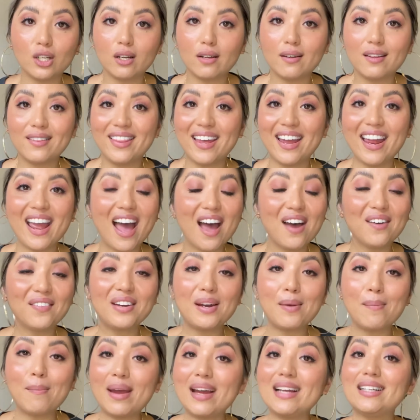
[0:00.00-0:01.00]
They have an
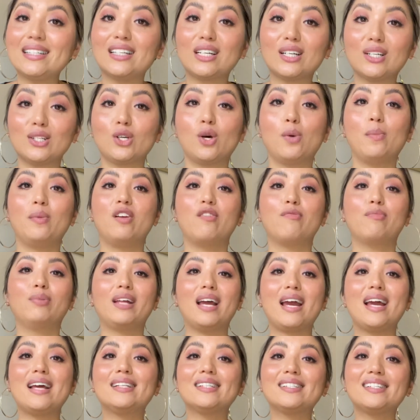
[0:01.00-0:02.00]
amazing assortment of
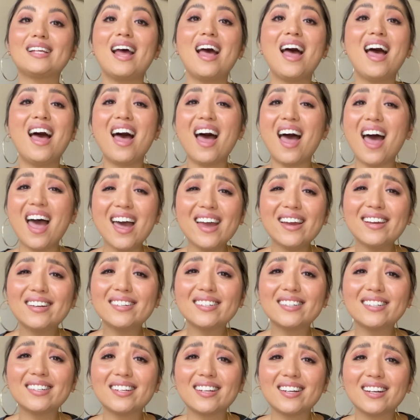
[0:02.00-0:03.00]
plants,
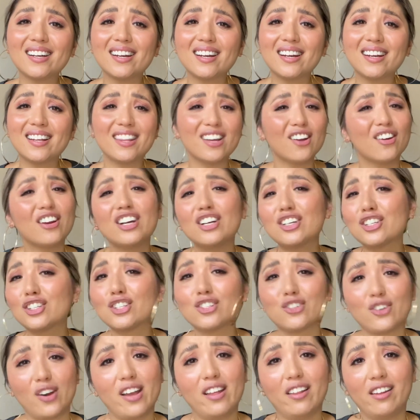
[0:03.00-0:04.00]
and they're in
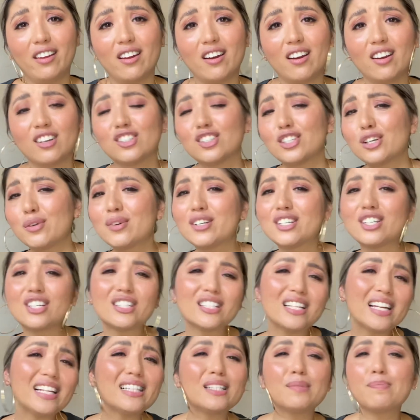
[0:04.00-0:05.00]
Australia, so
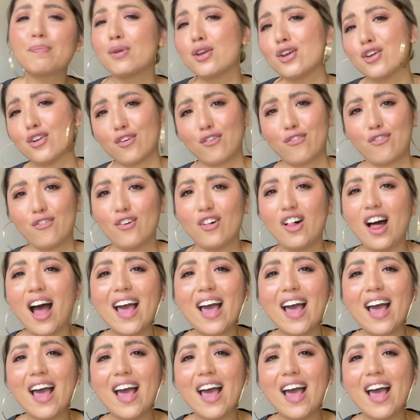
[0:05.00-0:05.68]
it's beautiful.